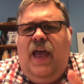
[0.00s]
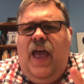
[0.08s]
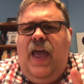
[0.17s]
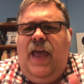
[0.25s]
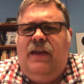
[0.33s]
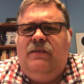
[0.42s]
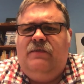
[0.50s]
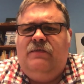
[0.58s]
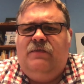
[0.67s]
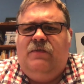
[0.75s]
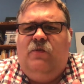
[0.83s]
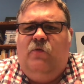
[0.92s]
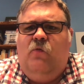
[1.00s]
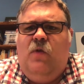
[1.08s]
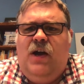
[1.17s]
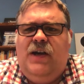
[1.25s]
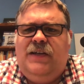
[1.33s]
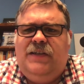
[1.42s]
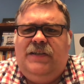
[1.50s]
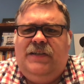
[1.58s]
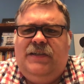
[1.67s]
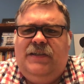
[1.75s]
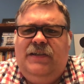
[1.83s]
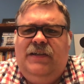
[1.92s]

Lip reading: and watch